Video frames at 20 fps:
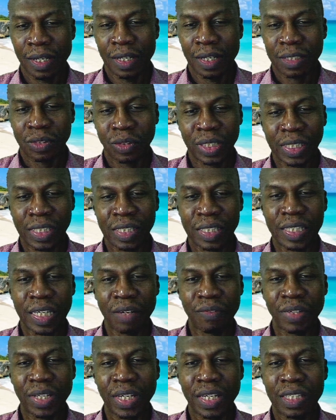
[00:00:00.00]
So this is
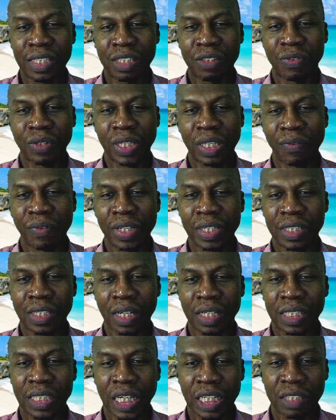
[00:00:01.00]
David Ince for Living
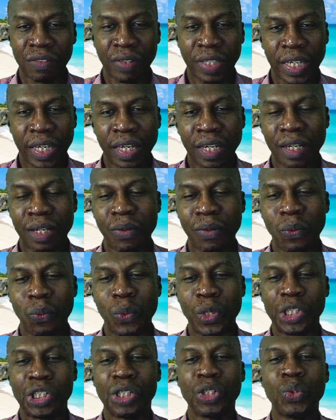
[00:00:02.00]
Successfully Inc.,
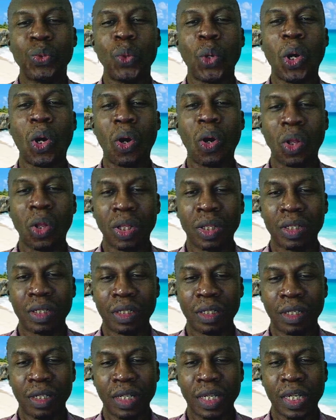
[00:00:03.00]
wishing you all
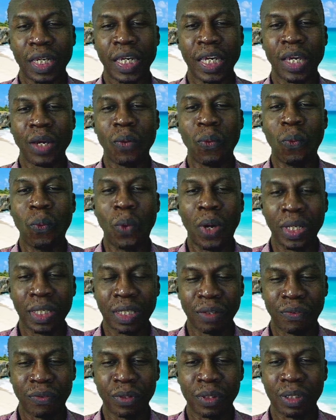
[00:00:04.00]
a
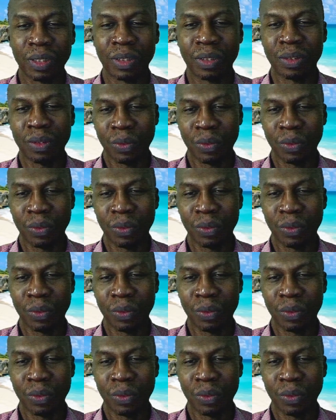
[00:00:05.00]
wonderful